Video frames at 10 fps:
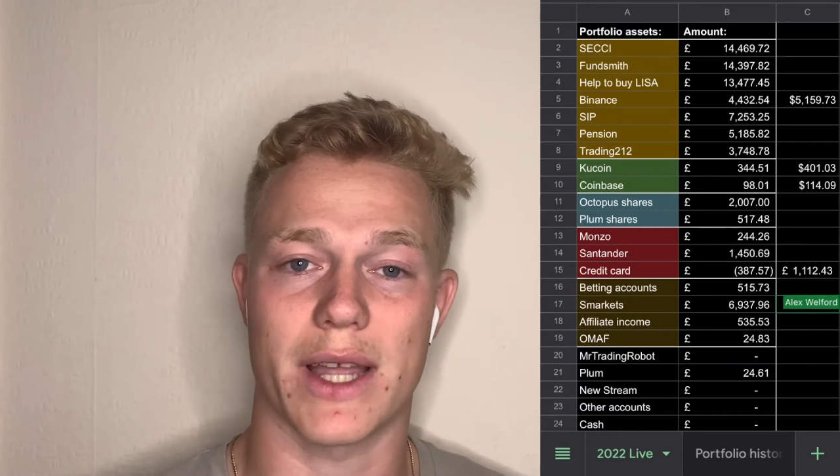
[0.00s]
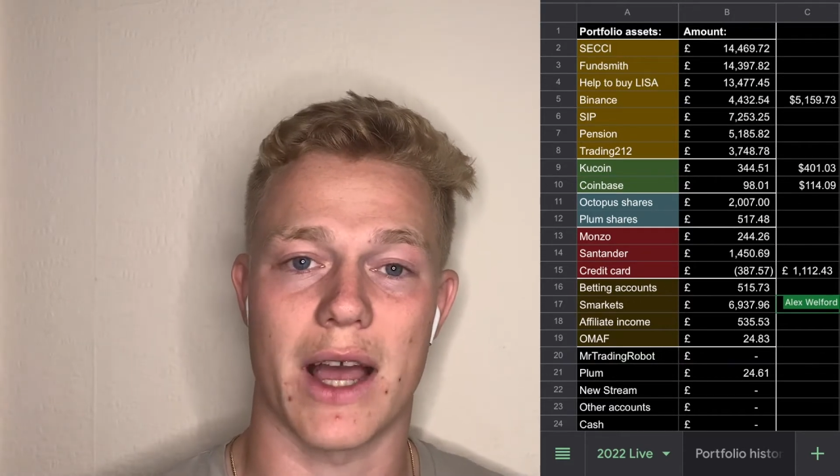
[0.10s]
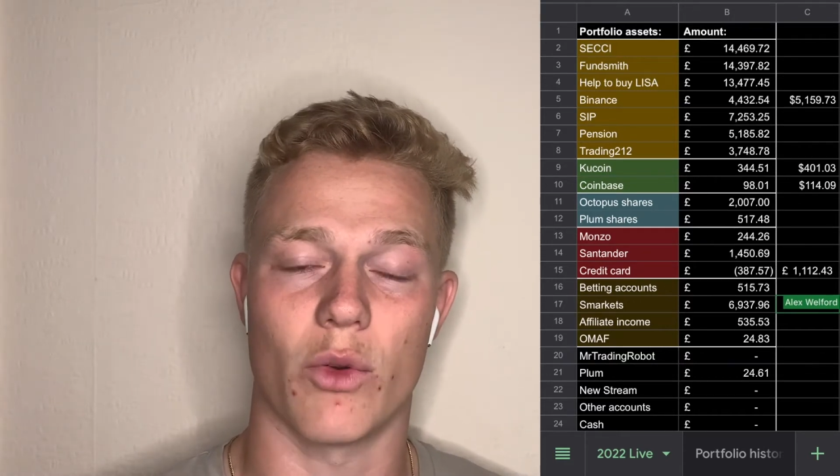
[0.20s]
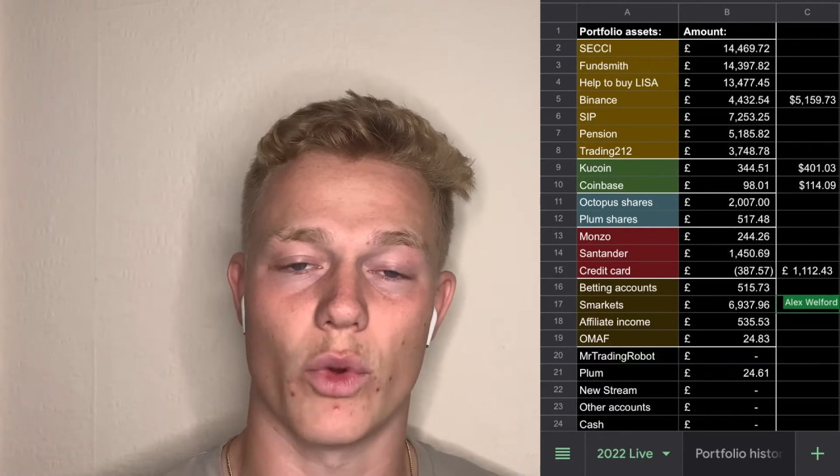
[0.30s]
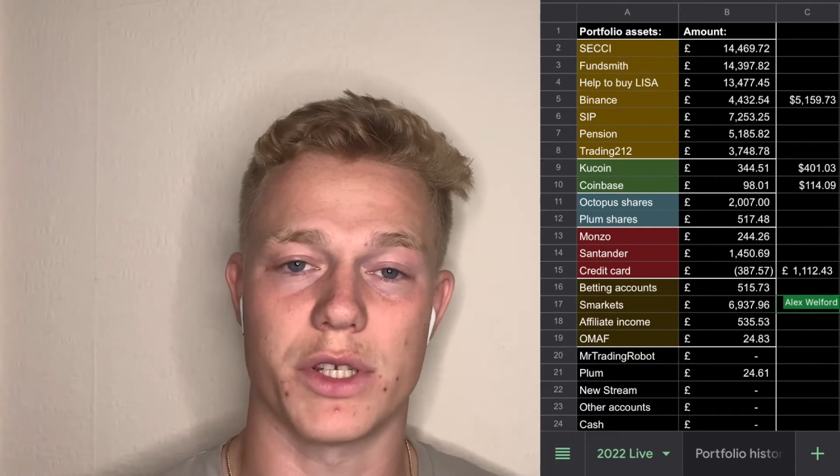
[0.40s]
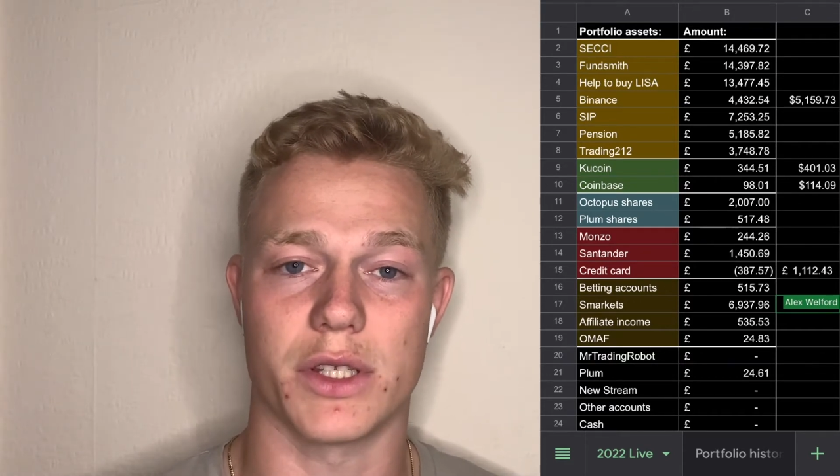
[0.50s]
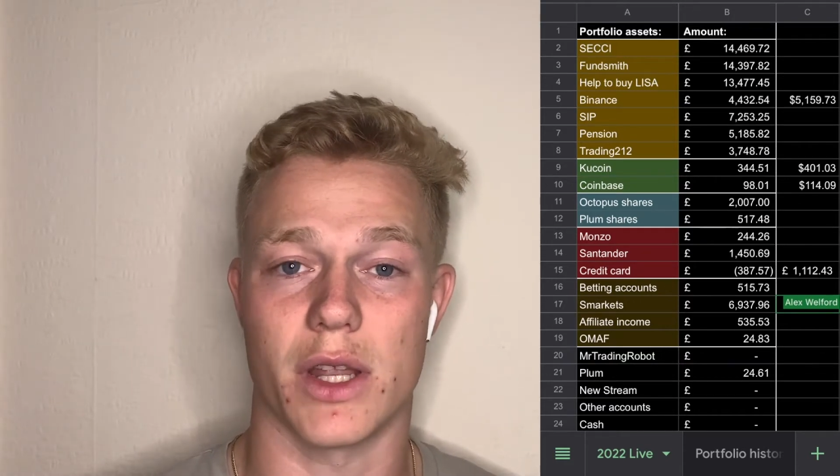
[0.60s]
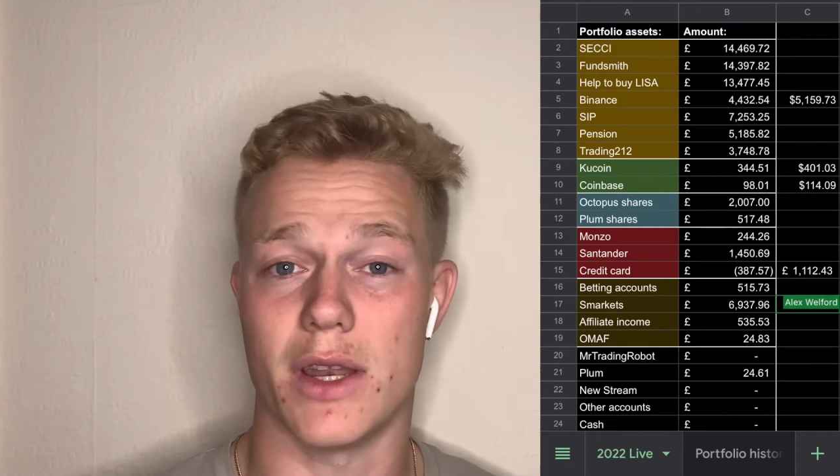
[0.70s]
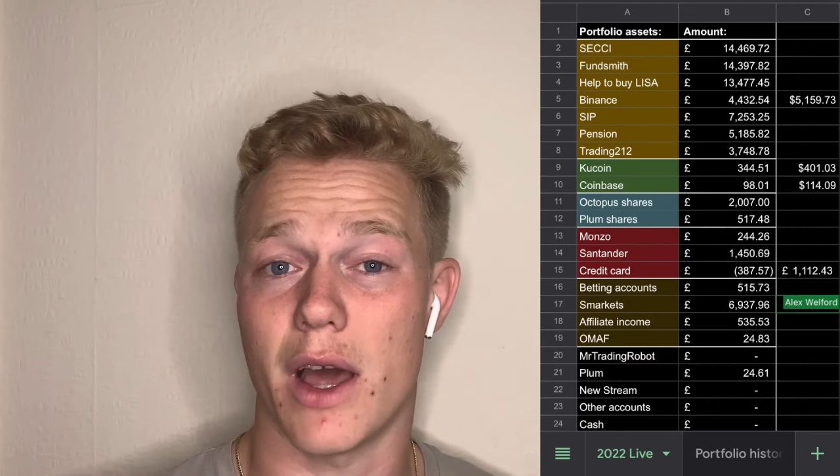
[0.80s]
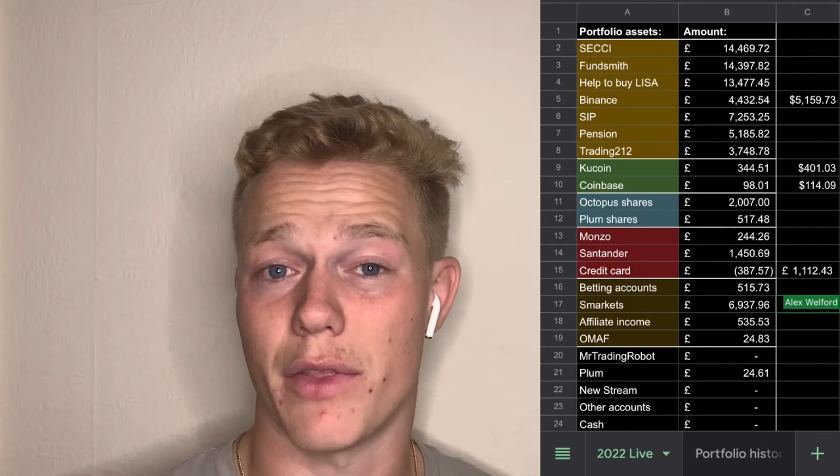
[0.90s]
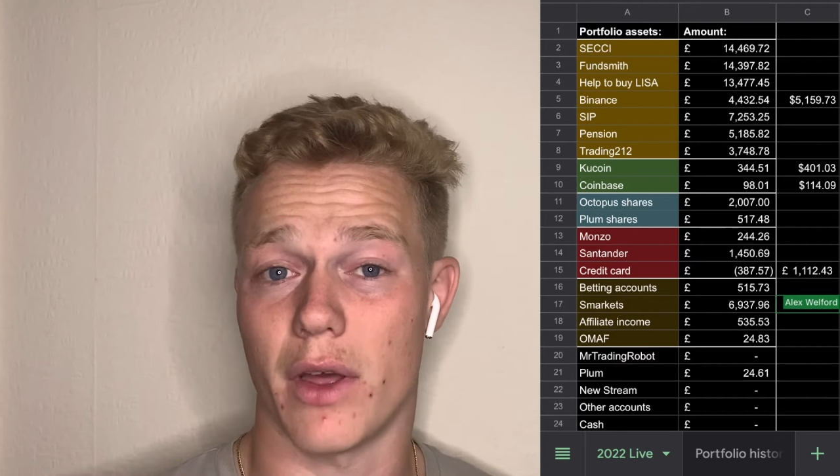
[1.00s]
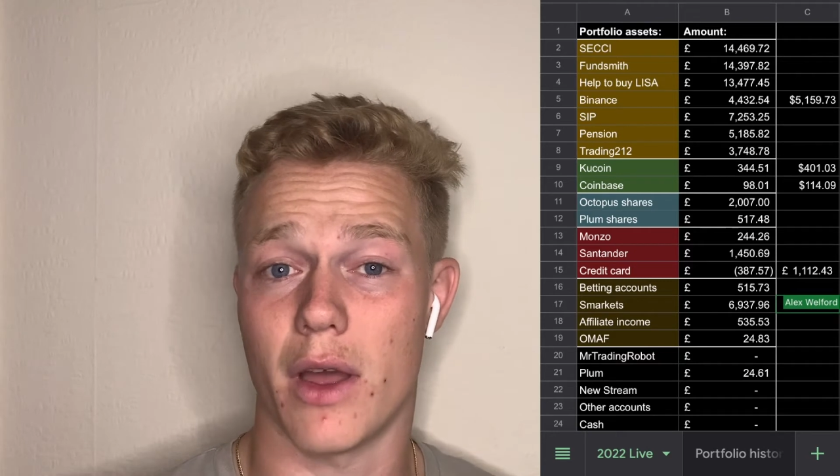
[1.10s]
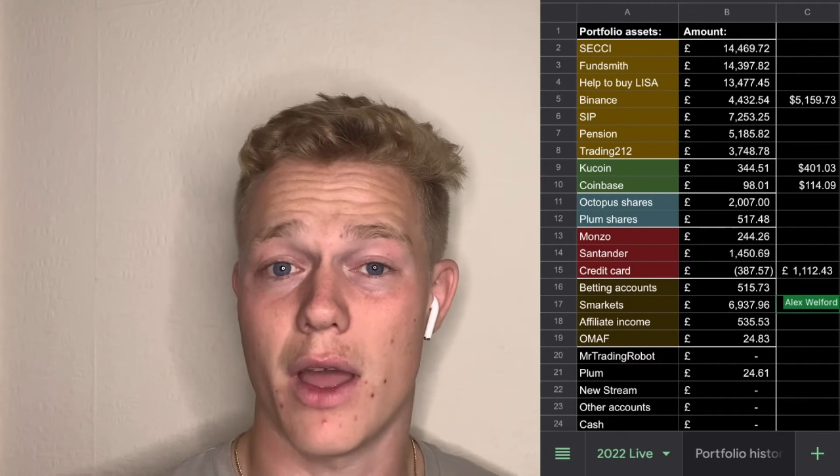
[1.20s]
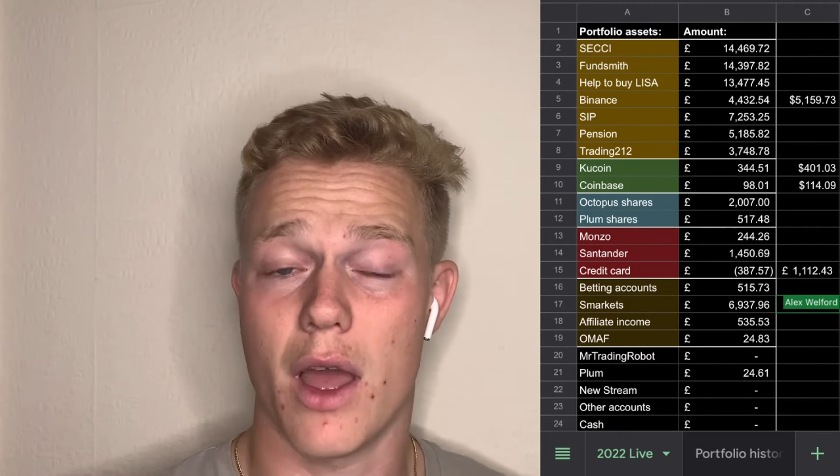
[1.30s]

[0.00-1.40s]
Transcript: account, which is another